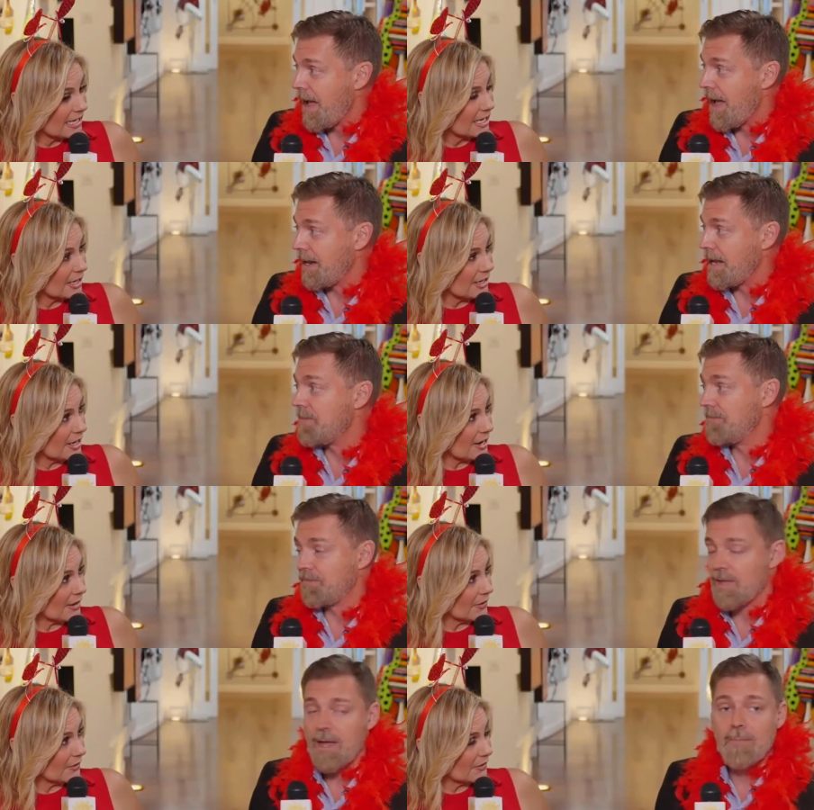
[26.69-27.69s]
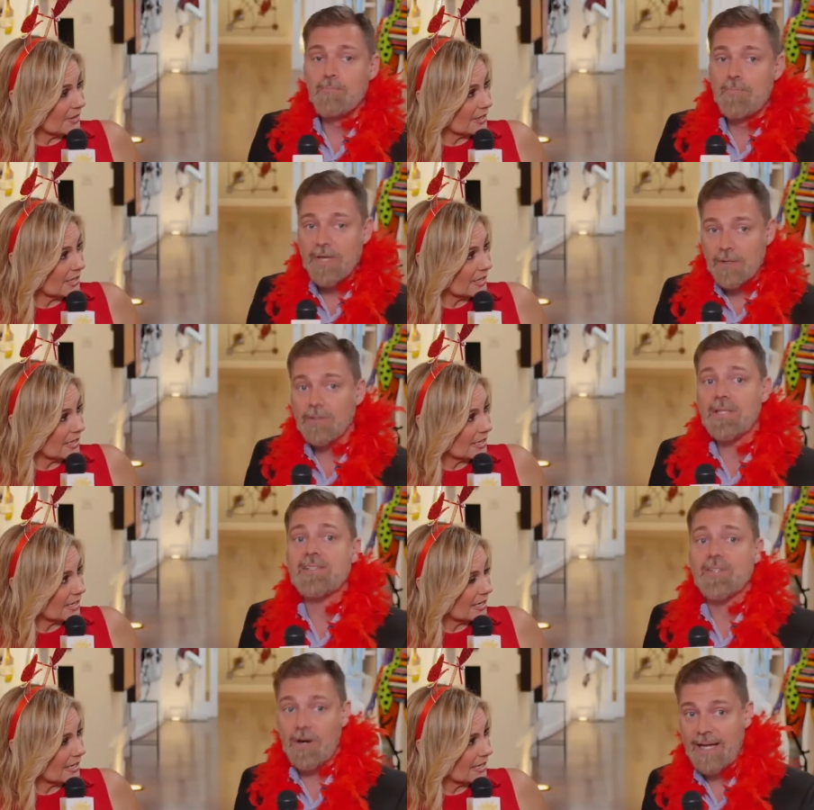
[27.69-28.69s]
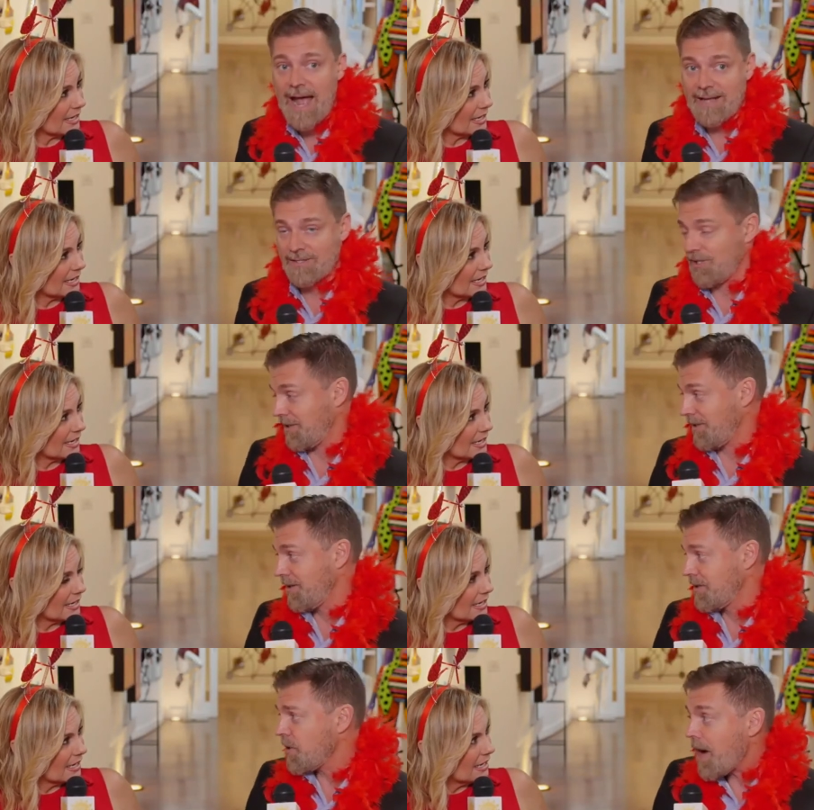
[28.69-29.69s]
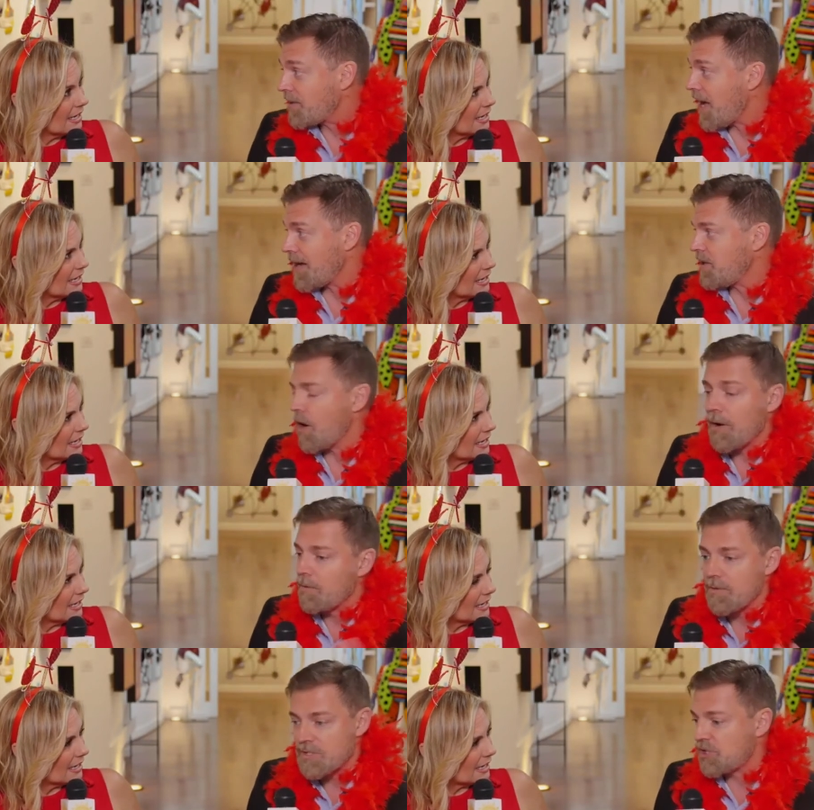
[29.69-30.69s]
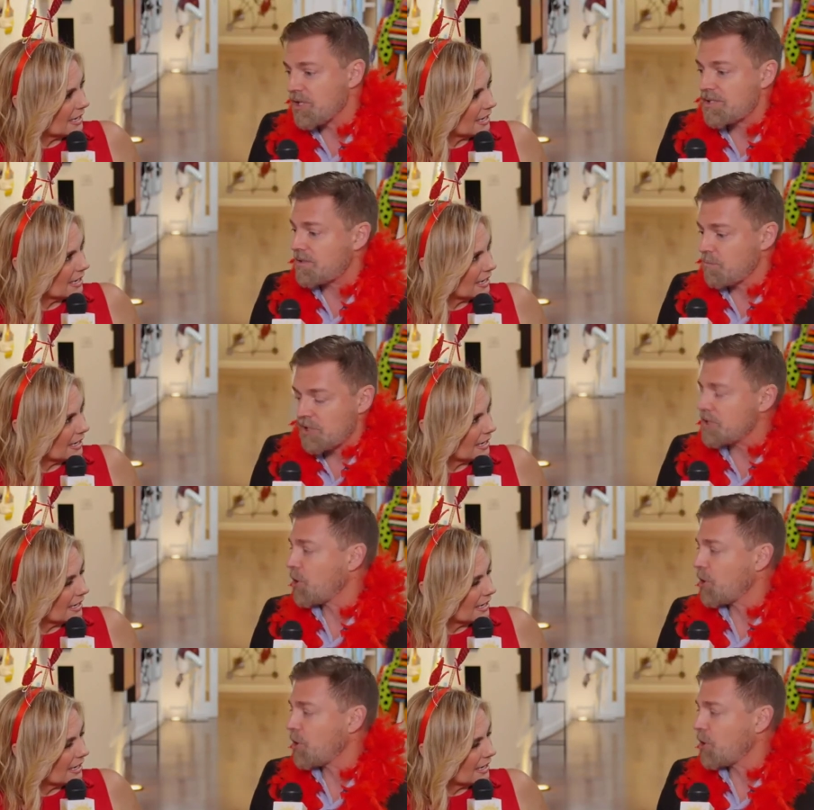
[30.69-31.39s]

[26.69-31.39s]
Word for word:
Speaker 1: and no. bitterly sarcastic. So I thought, you know, it was just we just